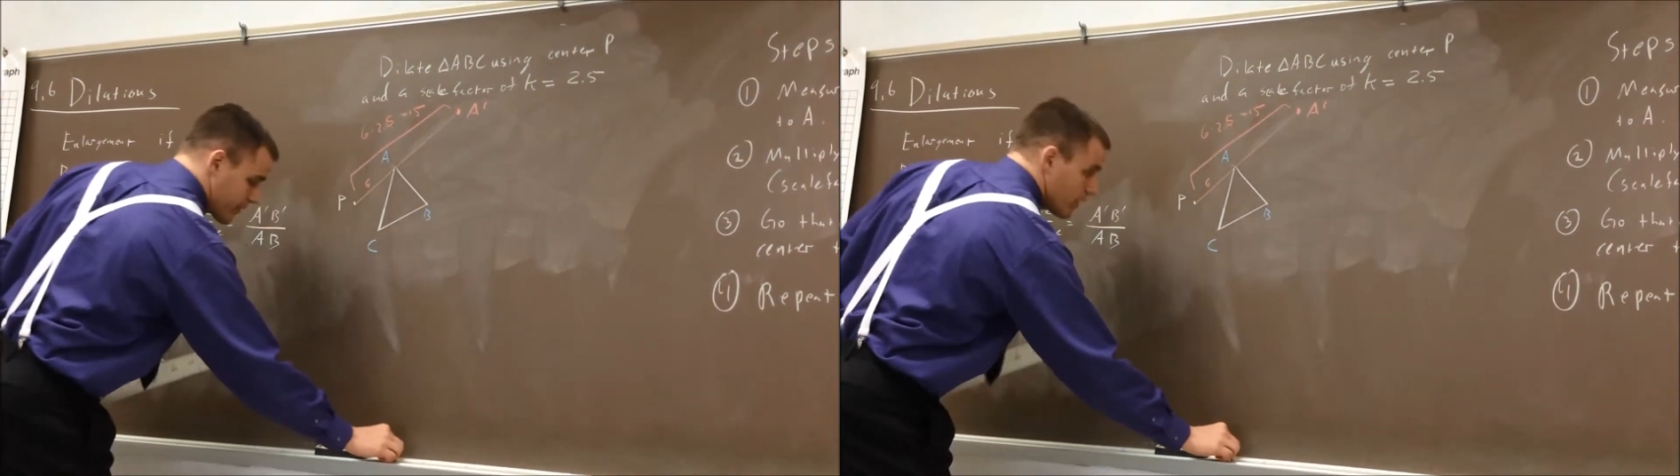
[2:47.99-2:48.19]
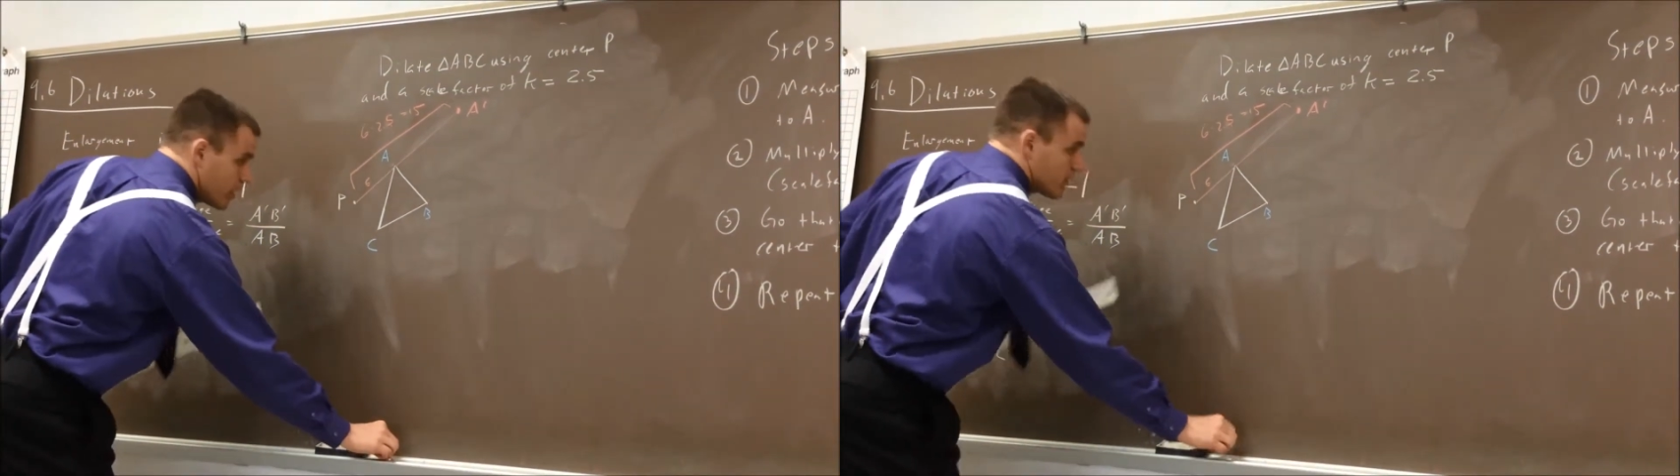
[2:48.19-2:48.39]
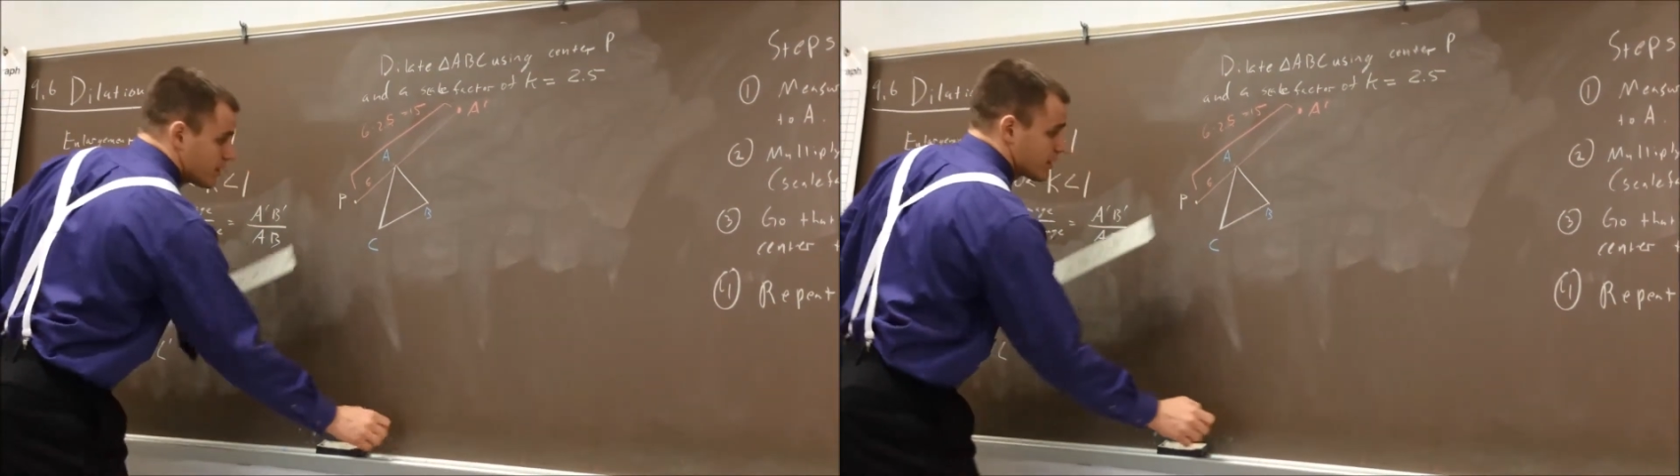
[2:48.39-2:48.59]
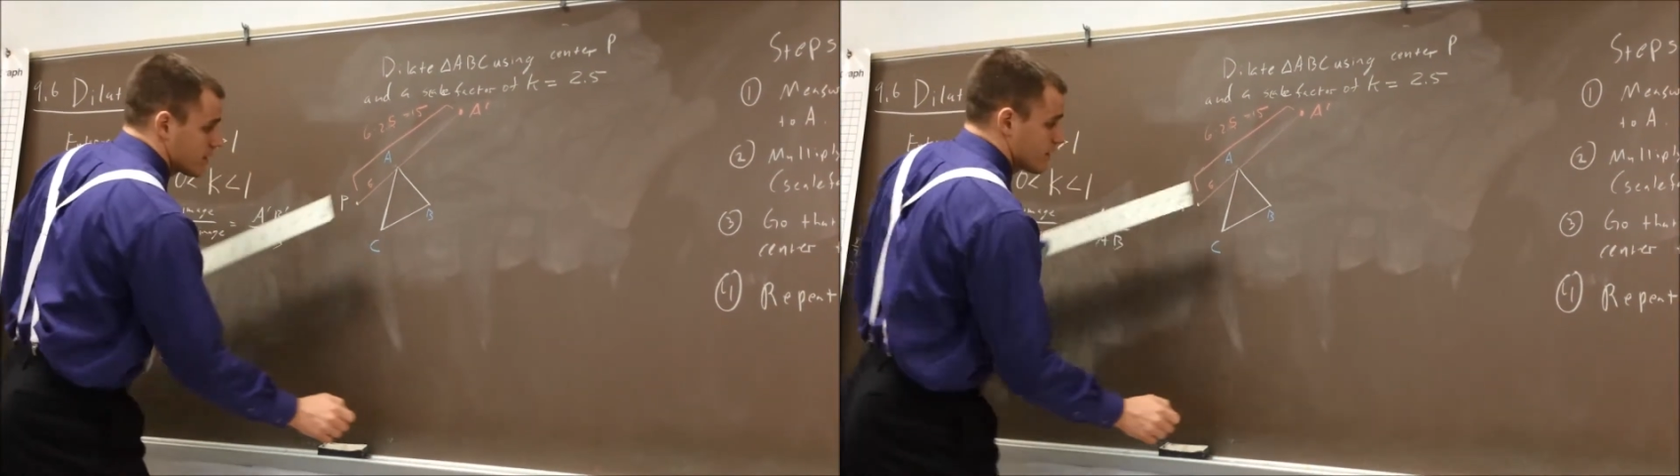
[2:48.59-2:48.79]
from